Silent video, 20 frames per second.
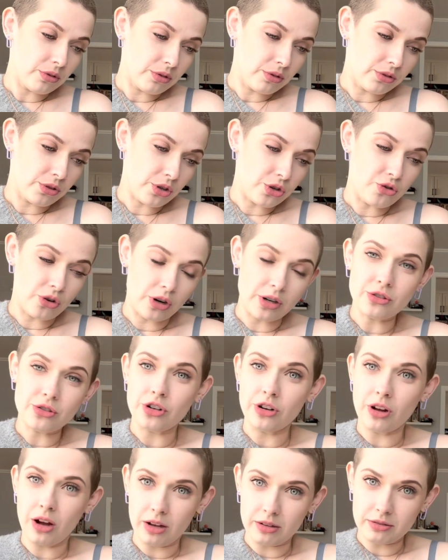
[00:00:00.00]
the drugs are
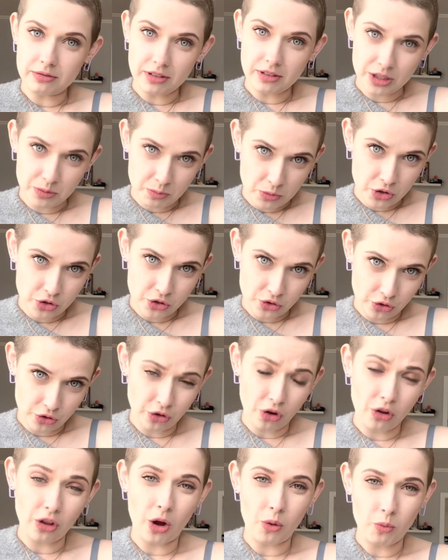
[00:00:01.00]
not administered
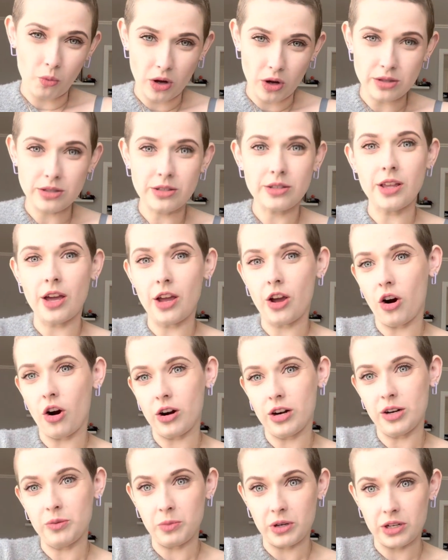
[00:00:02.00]
all at once. They are
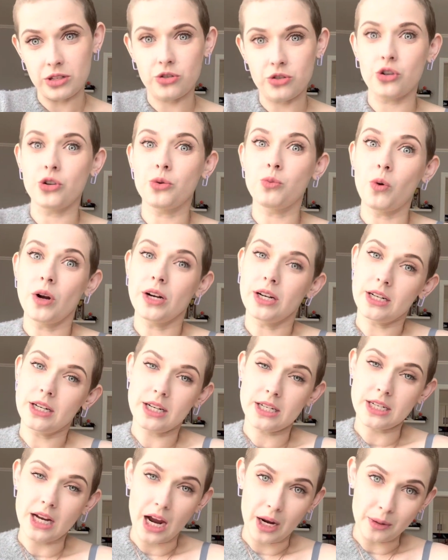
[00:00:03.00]
administered one at a
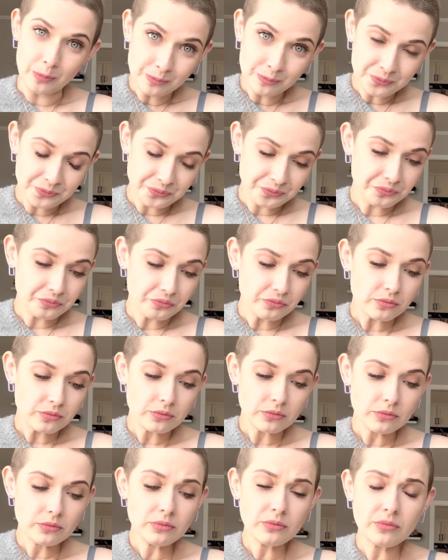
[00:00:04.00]
time
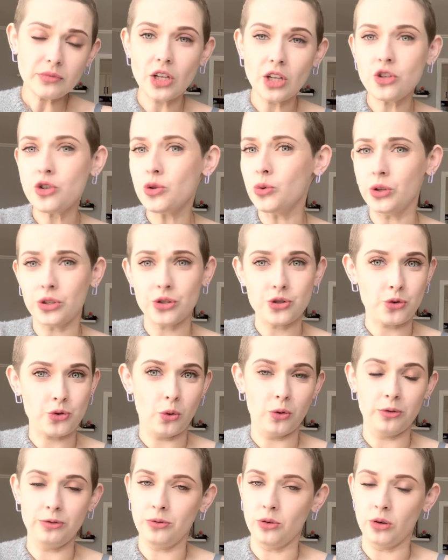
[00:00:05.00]
to
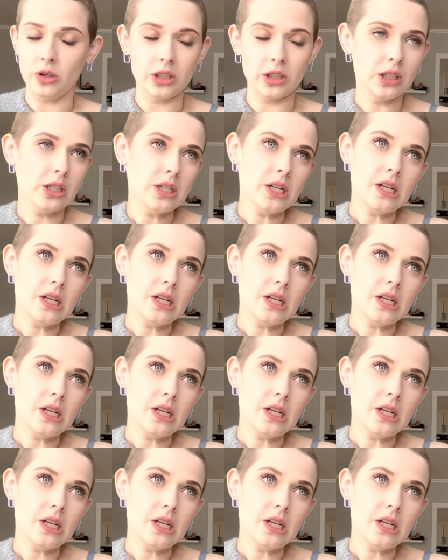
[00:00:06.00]
control for